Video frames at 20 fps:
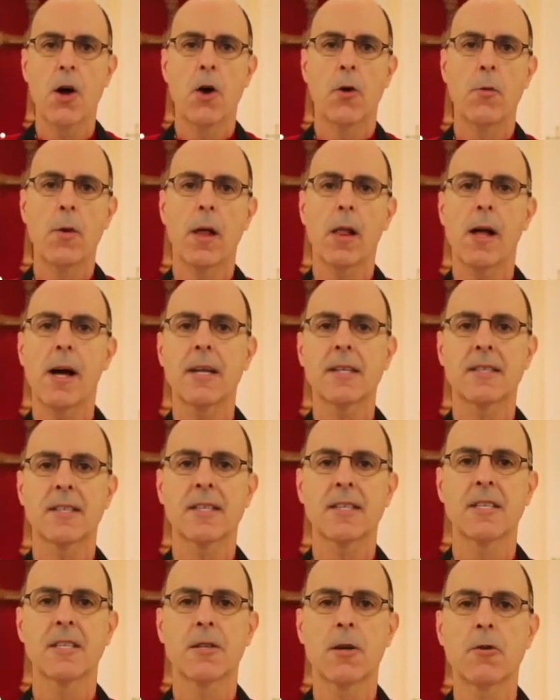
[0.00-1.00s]
realizes
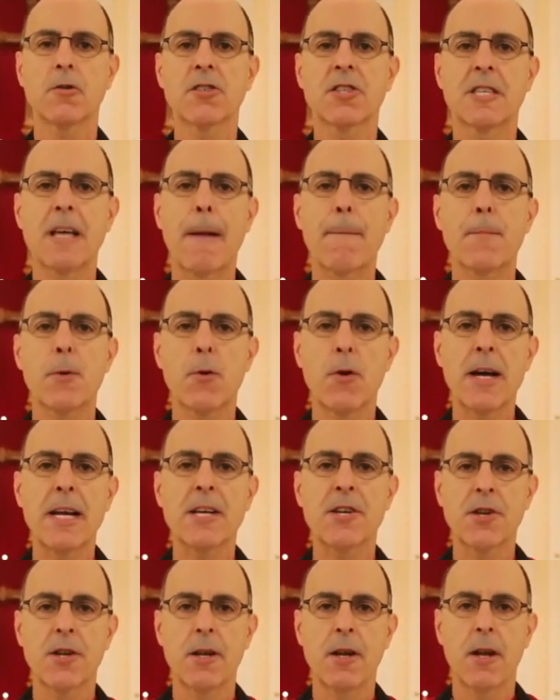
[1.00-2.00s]
his own
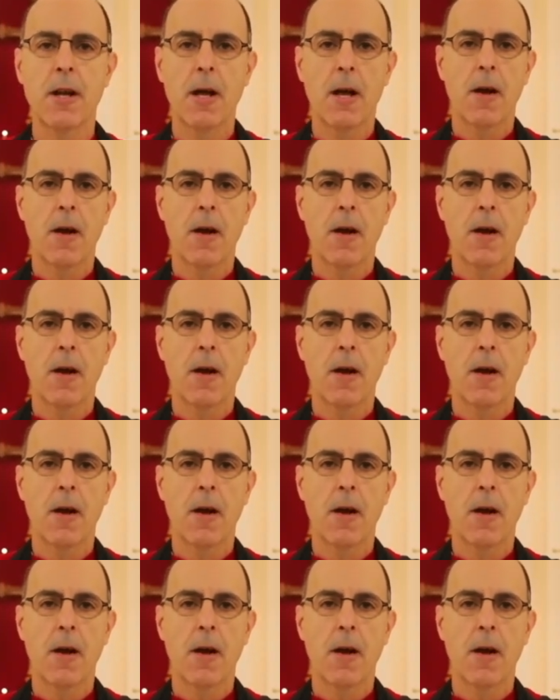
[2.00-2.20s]
separation